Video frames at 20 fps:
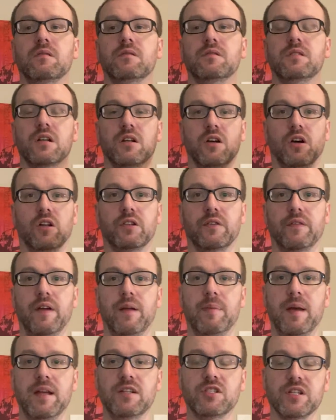to
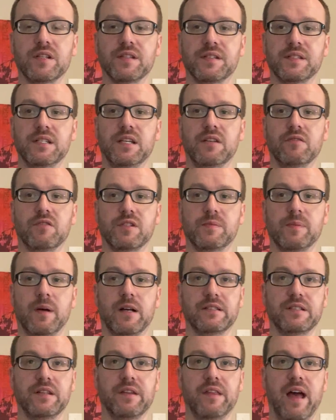cultivate patience in
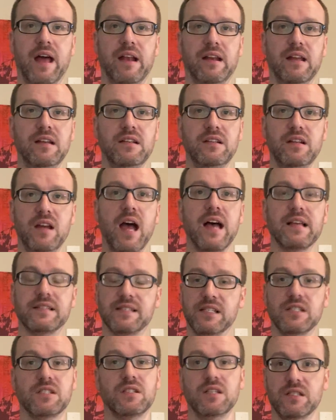response to that. And
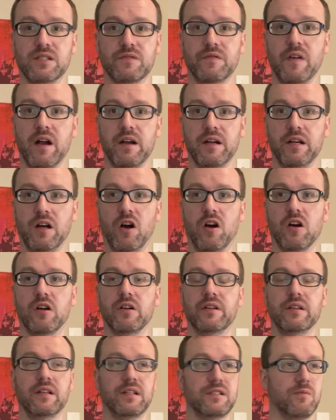yes, it's very
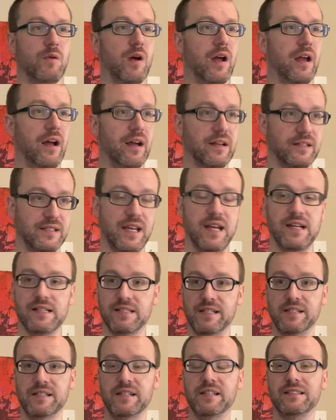hard, and that's why I say
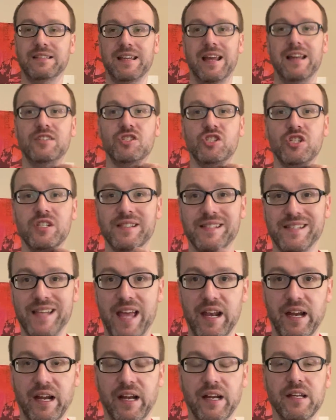it's an intention
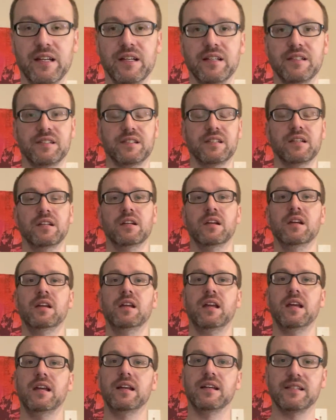setting. It is
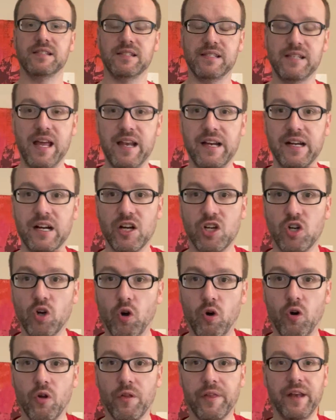setting a
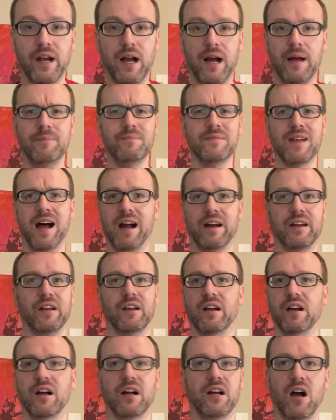goal that I'm not
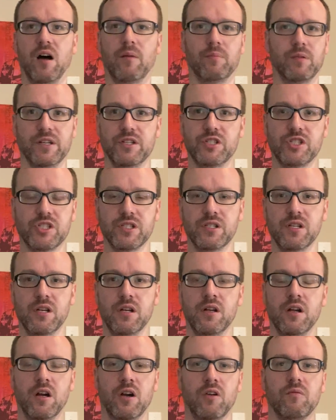going to accomplish,
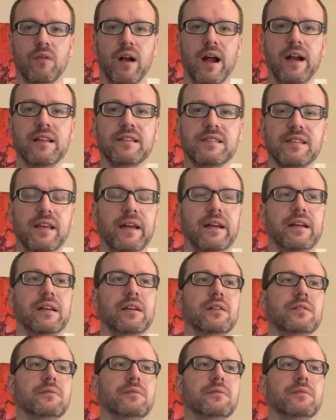right? It's like,